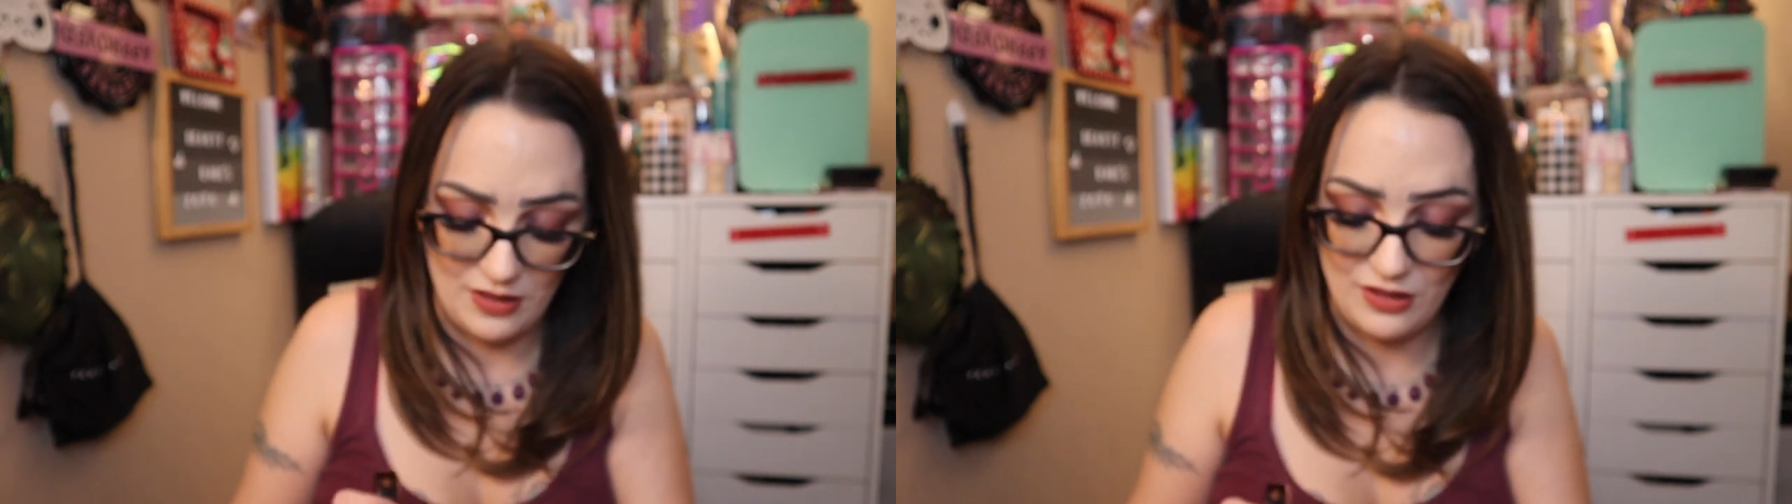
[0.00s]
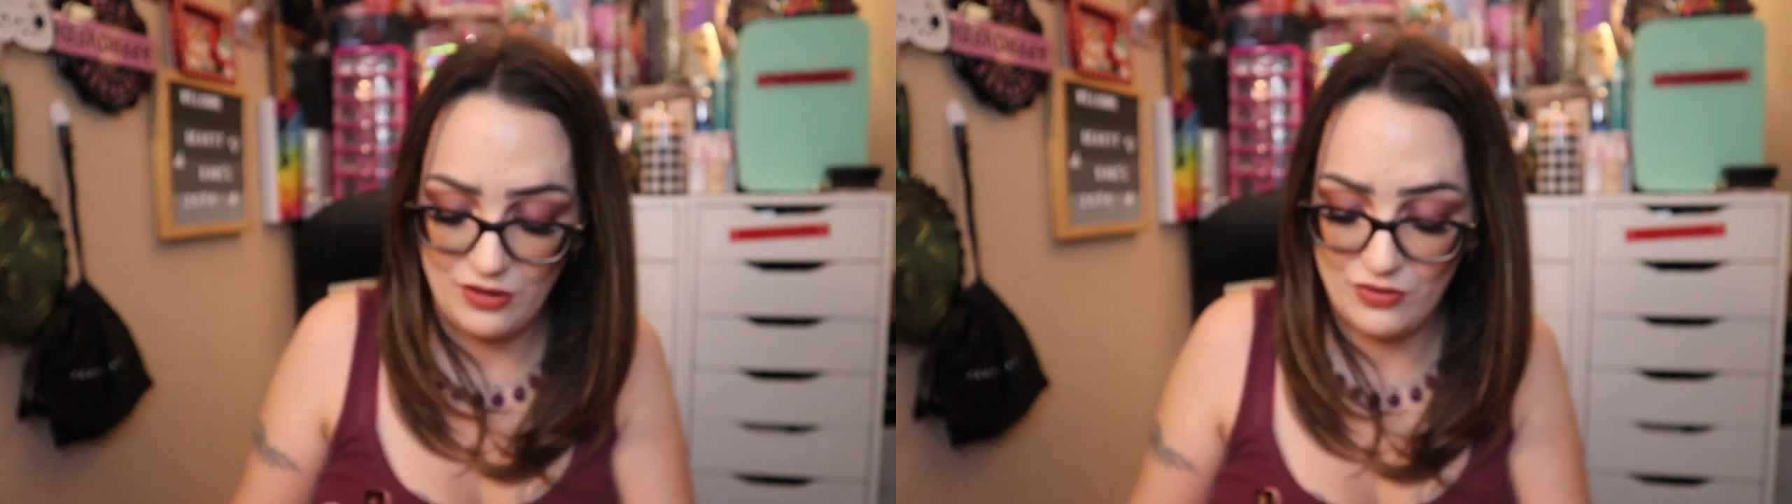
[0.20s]

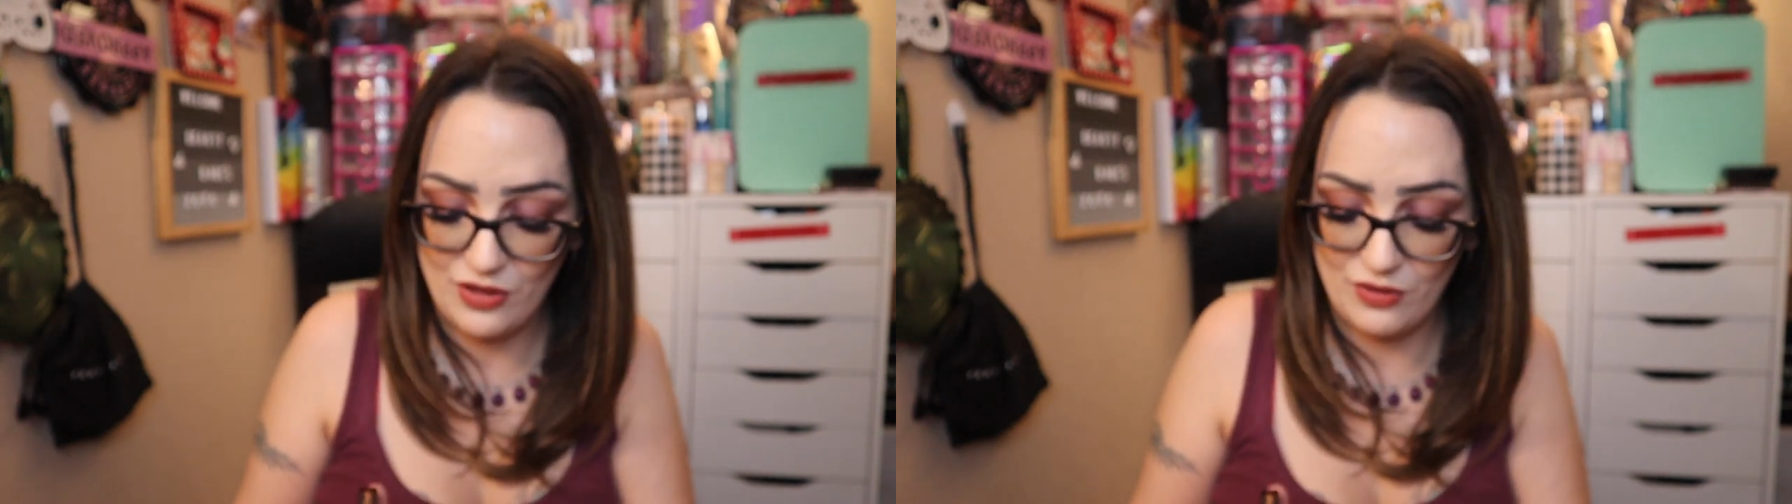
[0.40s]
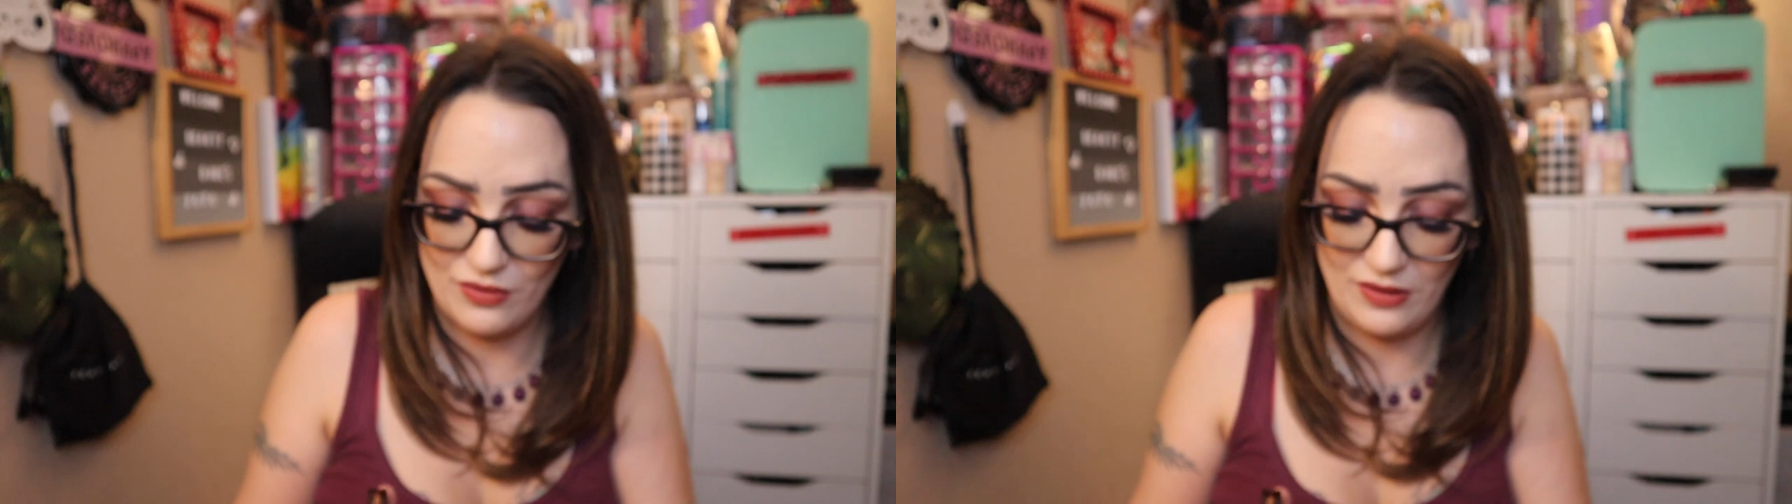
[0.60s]
And you
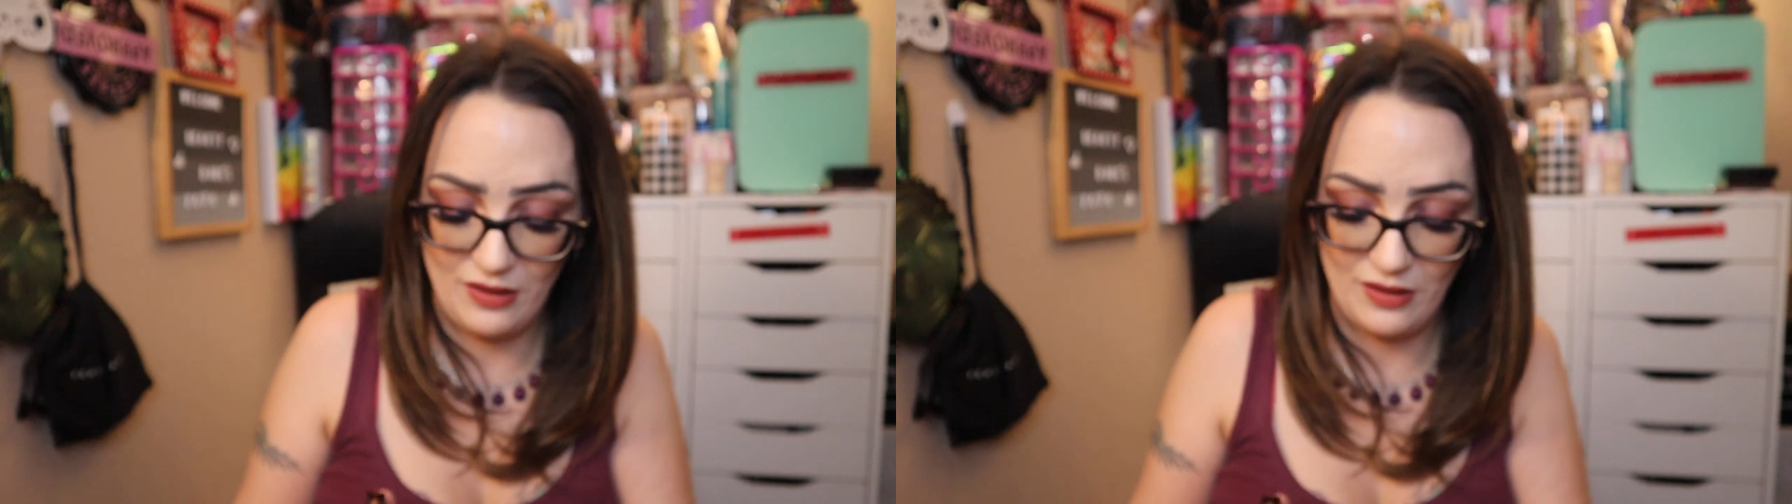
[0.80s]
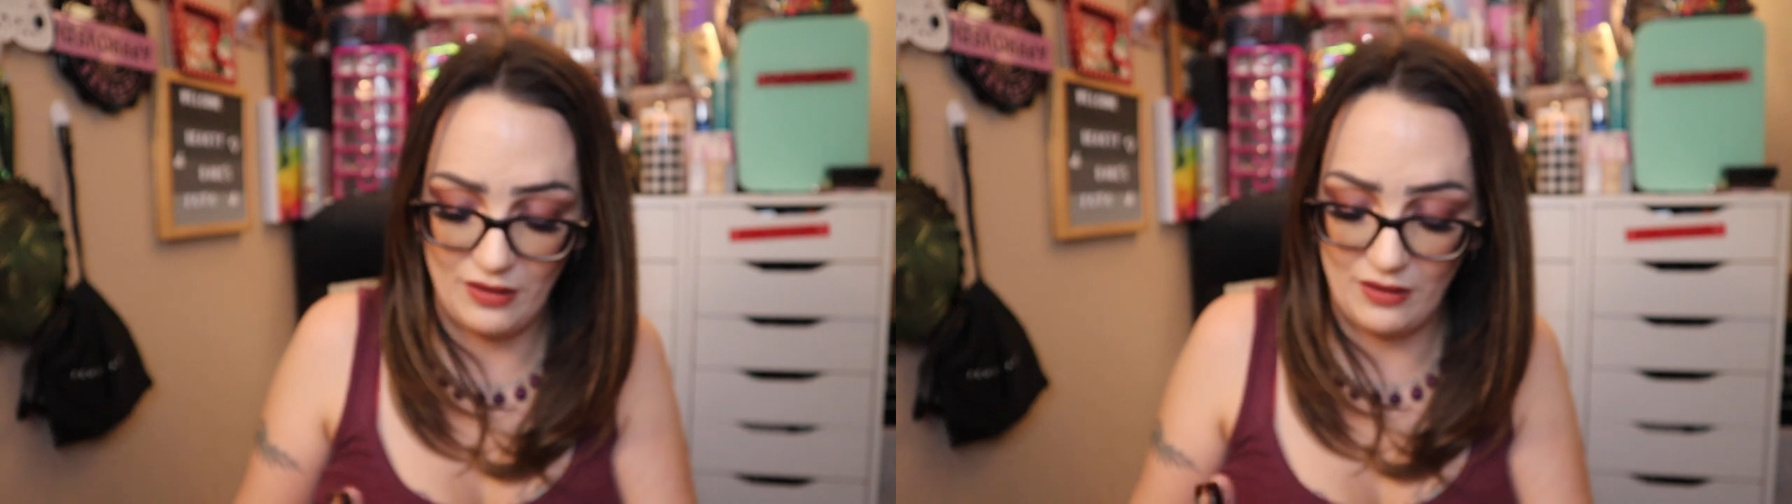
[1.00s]
don't need a